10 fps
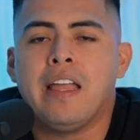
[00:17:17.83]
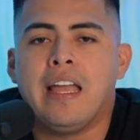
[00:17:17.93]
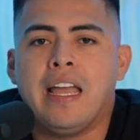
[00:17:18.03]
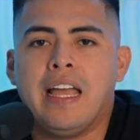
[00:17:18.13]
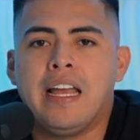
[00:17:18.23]

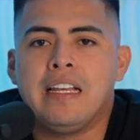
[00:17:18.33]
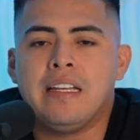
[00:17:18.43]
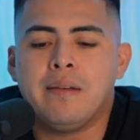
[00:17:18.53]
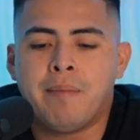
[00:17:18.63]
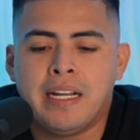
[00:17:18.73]

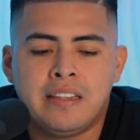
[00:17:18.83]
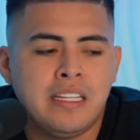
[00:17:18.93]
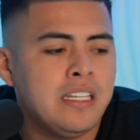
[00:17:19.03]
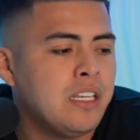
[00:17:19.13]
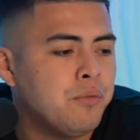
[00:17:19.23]
And my
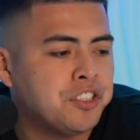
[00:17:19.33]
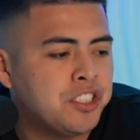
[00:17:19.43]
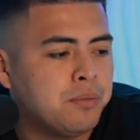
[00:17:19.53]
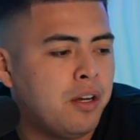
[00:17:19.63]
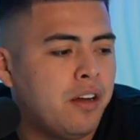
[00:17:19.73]
thinking was
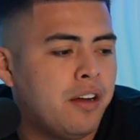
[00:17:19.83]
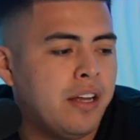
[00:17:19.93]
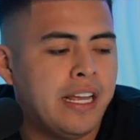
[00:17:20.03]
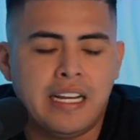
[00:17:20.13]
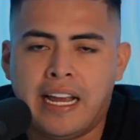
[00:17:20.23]
small.
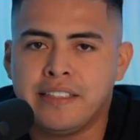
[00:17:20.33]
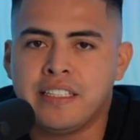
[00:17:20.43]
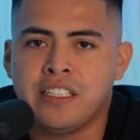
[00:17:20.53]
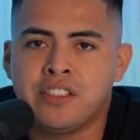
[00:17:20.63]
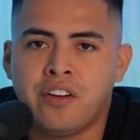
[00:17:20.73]
And as
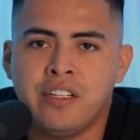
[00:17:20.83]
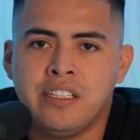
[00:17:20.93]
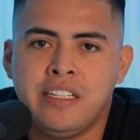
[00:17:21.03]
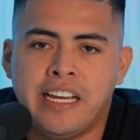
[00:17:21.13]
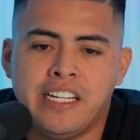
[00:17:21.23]
I
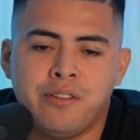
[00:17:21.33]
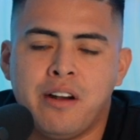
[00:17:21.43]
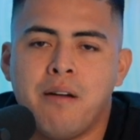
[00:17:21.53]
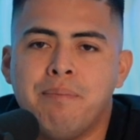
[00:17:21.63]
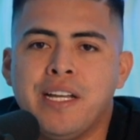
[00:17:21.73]
started getting
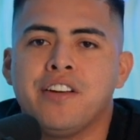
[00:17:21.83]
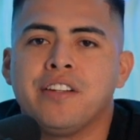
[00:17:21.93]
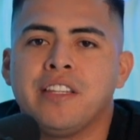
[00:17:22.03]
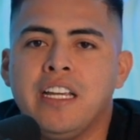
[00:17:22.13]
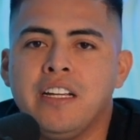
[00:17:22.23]
around bigger
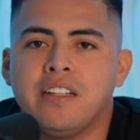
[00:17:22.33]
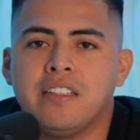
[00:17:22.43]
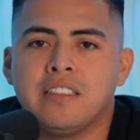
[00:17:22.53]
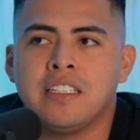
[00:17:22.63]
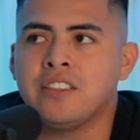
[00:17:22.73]

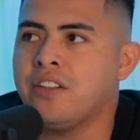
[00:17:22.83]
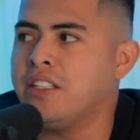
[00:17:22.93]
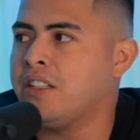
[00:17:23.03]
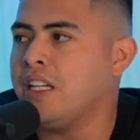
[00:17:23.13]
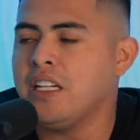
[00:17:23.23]
thinkers, I
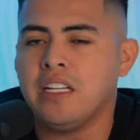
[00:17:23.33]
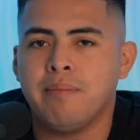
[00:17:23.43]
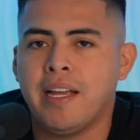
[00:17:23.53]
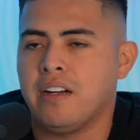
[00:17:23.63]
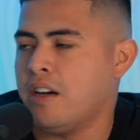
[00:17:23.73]
started thinking,
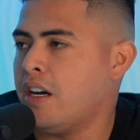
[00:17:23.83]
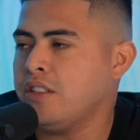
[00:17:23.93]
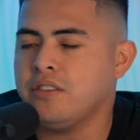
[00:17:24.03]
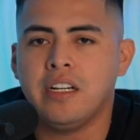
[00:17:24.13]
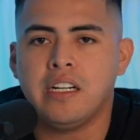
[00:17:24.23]
man,
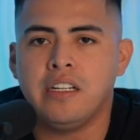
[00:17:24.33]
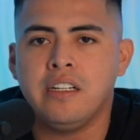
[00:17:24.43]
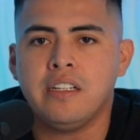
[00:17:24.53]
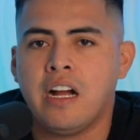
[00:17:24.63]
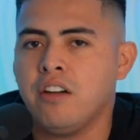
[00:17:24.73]
100,000 a
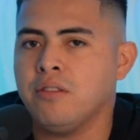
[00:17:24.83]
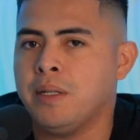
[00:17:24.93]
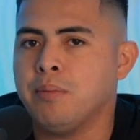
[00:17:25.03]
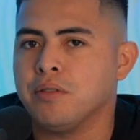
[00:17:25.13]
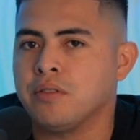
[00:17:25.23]
year. How do
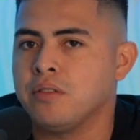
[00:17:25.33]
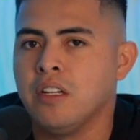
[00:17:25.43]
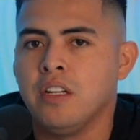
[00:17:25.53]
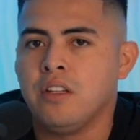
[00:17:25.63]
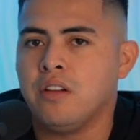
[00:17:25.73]
people,
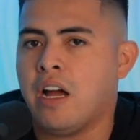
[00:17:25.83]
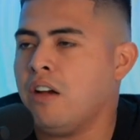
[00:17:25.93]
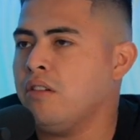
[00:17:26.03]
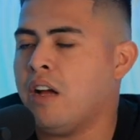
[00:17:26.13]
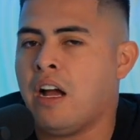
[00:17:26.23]

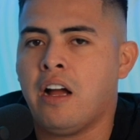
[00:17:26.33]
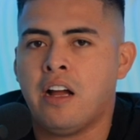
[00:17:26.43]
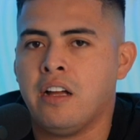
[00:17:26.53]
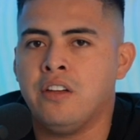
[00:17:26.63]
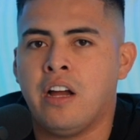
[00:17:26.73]

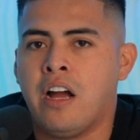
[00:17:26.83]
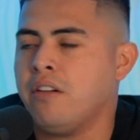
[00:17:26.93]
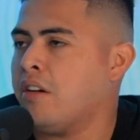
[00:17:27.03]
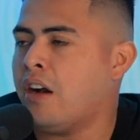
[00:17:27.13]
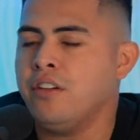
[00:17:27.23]

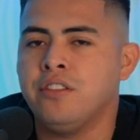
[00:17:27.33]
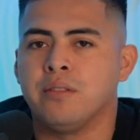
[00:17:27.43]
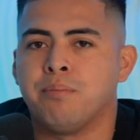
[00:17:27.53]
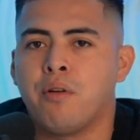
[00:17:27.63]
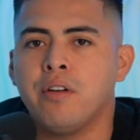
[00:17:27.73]
how are you
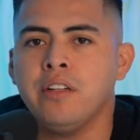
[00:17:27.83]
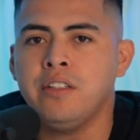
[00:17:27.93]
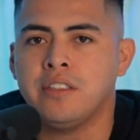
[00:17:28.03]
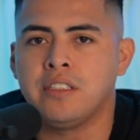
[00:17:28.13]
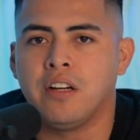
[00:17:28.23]
supporting
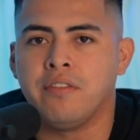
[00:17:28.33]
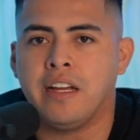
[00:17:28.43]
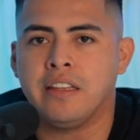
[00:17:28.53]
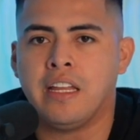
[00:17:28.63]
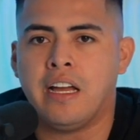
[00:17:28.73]
yourself
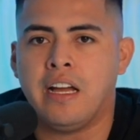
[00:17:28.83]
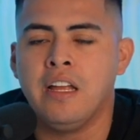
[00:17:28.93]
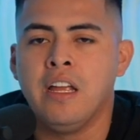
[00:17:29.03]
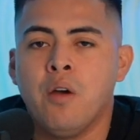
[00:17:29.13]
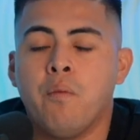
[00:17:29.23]
like that?
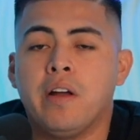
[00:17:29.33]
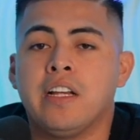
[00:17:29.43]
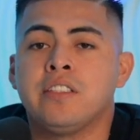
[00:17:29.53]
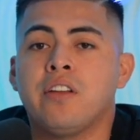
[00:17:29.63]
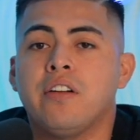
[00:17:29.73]
When I
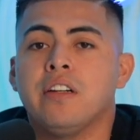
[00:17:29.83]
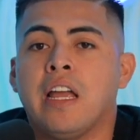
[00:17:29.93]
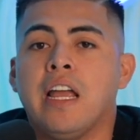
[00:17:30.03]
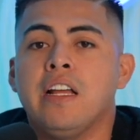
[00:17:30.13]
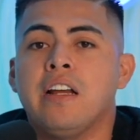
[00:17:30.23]
started
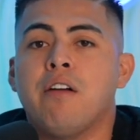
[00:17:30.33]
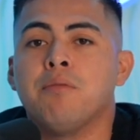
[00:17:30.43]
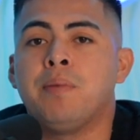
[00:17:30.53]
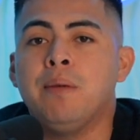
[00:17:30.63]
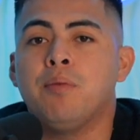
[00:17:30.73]
hanging out
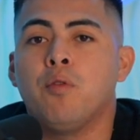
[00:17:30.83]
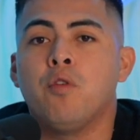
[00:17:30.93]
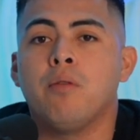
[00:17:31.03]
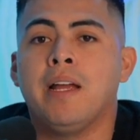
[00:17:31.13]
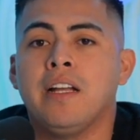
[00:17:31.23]
with people who
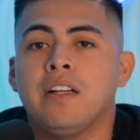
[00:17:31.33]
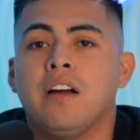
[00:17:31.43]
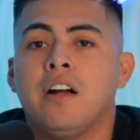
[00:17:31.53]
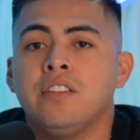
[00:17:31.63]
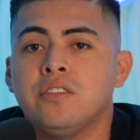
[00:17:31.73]
are making
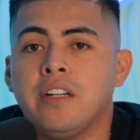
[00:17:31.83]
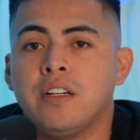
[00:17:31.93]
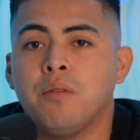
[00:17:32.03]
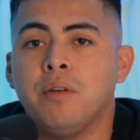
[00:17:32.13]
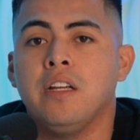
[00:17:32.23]
100,000
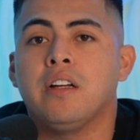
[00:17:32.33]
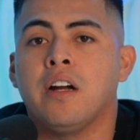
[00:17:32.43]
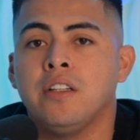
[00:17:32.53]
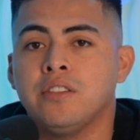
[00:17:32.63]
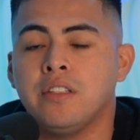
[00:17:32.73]
a week,
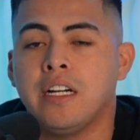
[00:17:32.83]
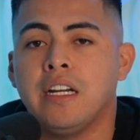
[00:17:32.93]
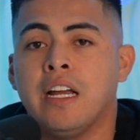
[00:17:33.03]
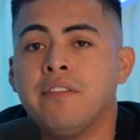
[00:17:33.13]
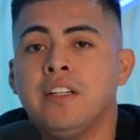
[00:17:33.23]
100,000
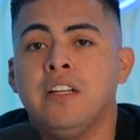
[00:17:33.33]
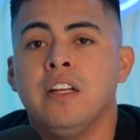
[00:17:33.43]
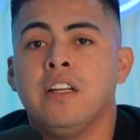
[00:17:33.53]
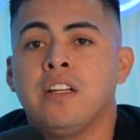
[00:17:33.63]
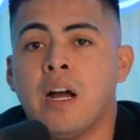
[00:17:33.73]
every
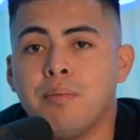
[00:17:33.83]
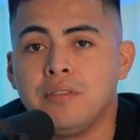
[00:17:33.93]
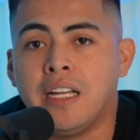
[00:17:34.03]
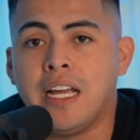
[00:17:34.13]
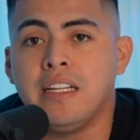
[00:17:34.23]
couple
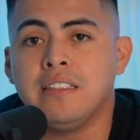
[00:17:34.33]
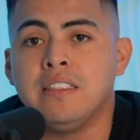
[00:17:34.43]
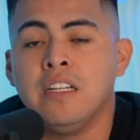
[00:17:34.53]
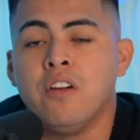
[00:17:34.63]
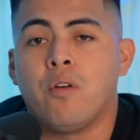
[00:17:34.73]
of days,
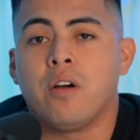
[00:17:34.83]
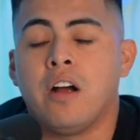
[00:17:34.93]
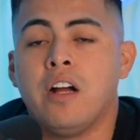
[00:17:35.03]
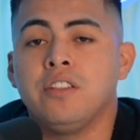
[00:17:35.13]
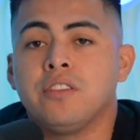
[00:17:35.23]
or
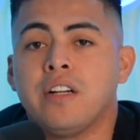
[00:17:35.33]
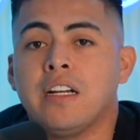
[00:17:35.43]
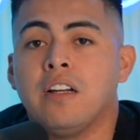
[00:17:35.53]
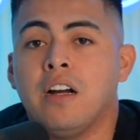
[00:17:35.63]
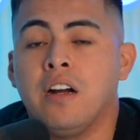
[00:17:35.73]

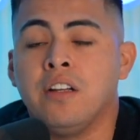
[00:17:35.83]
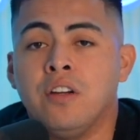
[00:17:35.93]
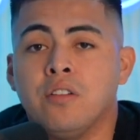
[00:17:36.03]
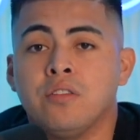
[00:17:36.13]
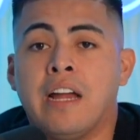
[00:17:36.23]

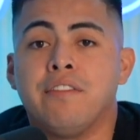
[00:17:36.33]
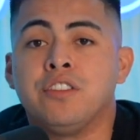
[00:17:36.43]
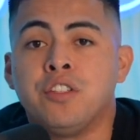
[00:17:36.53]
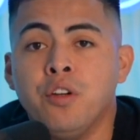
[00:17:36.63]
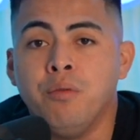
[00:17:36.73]
100,000, every
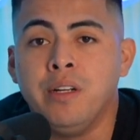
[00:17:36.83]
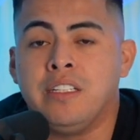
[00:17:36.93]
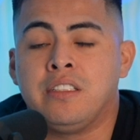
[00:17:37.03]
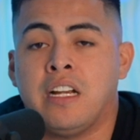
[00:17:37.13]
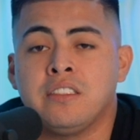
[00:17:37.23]
2
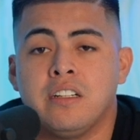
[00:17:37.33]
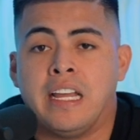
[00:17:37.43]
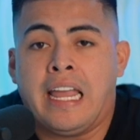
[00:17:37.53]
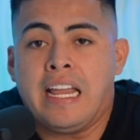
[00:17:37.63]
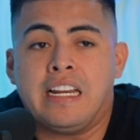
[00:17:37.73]
weeks, I
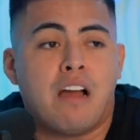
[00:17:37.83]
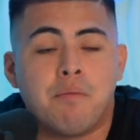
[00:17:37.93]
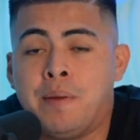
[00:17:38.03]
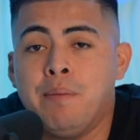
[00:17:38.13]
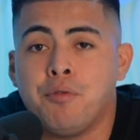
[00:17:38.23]
started hanging out
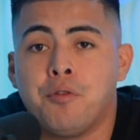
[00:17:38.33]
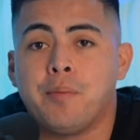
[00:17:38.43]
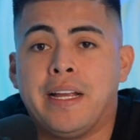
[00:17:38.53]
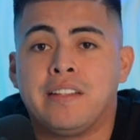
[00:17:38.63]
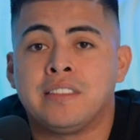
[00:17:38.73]
with people who are
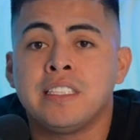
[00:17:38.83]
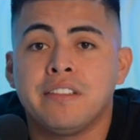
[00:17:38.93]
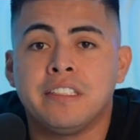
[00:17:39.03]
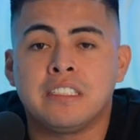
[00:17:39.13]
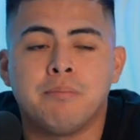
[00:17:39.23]
making
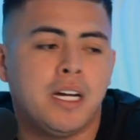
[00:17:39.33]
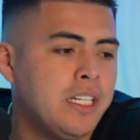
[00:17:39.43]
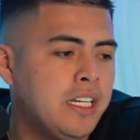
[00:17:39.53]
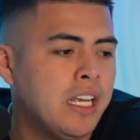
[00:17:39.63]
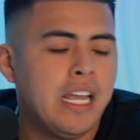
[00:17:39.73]
serious
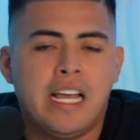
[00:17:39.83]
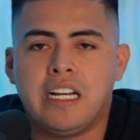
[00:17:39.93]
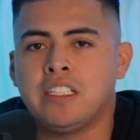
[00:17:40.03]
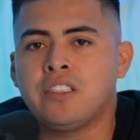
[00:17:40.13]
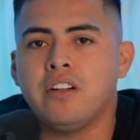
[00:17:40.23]
money, and
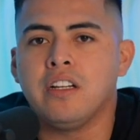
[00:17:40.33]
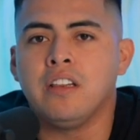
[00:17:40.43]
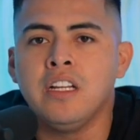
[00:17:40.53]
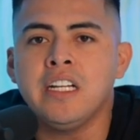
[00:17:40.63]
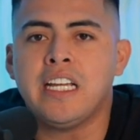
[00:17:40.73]
I started
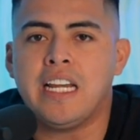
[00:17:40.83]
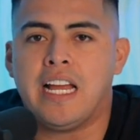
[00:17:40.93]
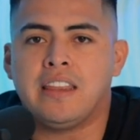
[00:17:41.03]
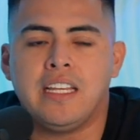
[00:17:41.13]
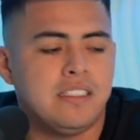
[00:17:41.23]
looking
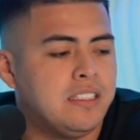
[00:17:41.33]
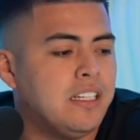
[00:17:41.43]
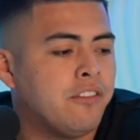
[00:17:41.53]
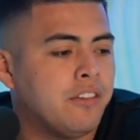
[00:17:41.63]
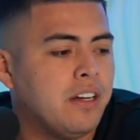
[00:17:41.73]
at things
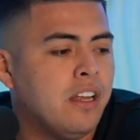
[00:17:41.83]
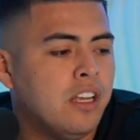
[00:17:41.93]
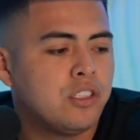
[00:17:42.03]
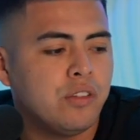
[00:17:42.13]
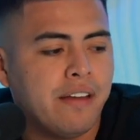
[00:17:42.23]
different.
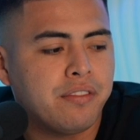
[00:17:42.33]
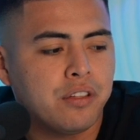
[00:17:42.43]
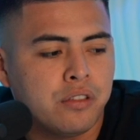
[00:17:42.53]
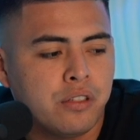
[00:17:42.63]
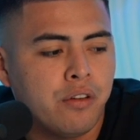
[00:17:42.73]
So you have to
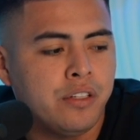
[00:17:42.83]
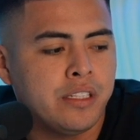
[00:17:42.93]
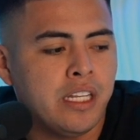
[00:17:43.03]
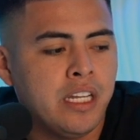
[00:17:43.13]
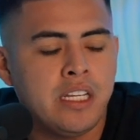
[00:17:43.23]
grow your
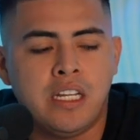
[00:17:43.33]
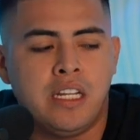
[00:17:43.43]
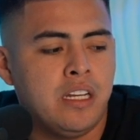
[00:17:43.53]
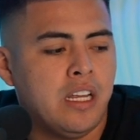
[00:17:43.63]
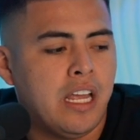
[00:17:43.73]

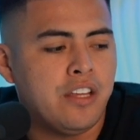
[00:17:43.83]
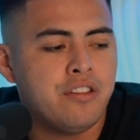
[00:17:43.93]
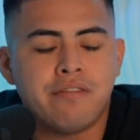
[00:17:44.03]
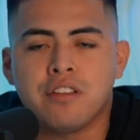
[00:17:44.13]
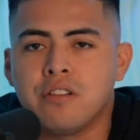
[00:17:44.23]
thinking, and you
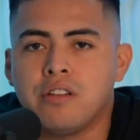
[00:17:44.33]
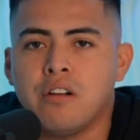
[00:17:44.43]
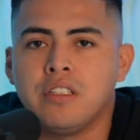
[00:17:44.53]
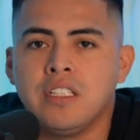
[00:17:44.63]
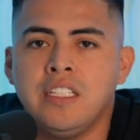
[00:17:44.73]
have to grow
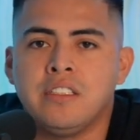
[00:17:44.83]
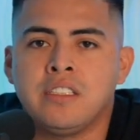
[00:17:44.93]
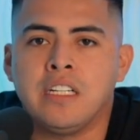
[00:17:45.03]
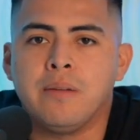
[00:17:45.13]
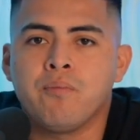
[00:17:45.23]
your
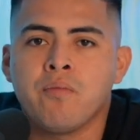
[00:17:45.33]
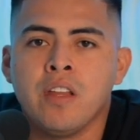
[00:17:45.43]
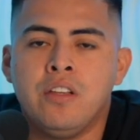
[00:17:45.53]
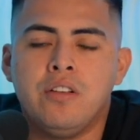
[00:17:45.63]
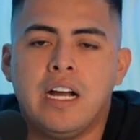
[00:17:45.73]
leadership.
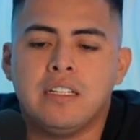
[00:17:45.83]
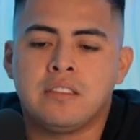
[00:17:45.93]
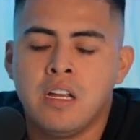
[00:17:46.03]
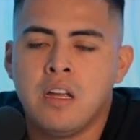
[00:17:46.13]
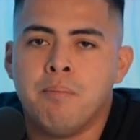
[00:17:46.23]
You guys,
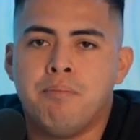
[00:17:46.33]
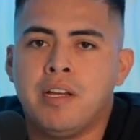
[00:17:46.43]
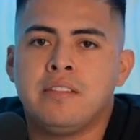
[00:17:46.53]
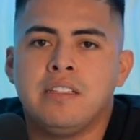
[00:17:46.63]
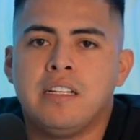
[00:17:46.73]

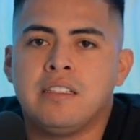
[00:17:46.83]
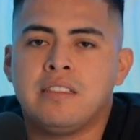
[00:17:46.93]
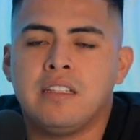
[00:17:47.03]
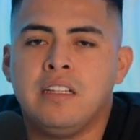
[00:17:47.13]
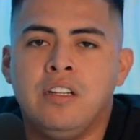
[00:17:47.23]

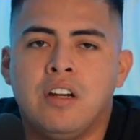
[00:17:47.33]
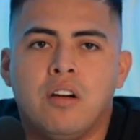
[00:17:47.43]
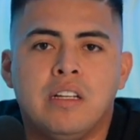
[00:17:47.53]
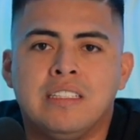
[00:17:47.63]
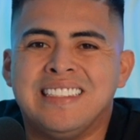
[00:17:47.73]
business,
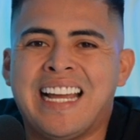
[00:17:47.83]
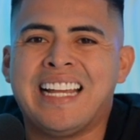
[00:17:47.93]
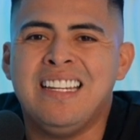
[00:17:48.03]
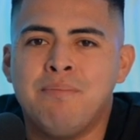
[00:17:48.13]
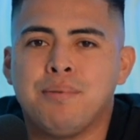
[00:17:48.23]
is
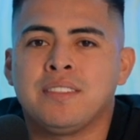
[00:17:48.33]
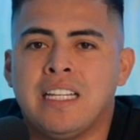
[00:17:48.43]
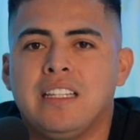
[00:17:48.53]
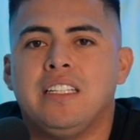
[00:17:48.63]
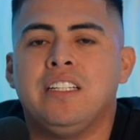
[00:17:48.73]

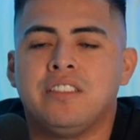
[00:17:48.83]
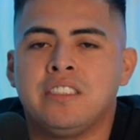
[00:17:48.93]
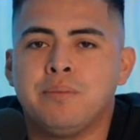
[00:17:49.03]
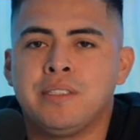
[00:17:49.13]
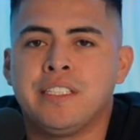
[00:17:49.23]
90%
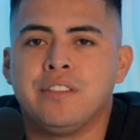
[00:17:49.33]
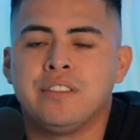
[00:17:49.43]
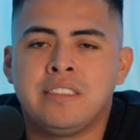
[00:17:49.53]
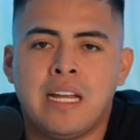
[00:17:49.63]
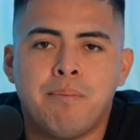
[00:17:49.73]
leadership
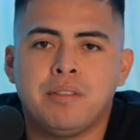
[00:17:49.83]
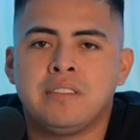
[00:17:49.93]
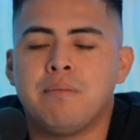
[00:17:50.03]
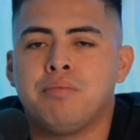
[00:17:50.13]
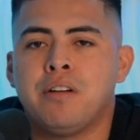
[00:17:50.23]
skills,
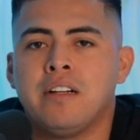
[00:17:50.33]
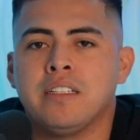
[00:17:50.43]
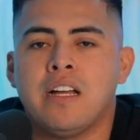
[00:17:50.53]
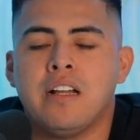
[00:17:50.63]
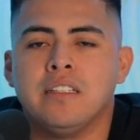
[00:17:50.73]
10%
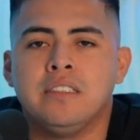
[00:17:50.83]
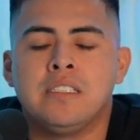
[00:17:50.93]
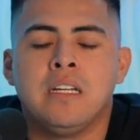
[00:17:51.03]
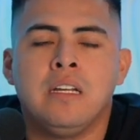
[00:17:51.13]
product knowledge.